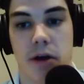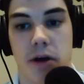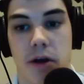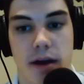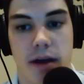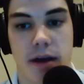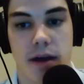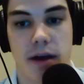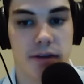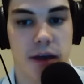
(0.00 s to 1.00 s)
And,
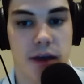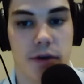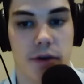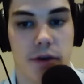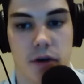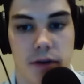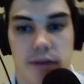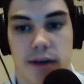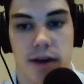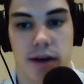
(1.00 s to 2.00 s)
this game really turned in the
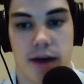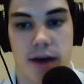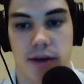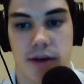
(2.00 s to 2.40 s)
second half,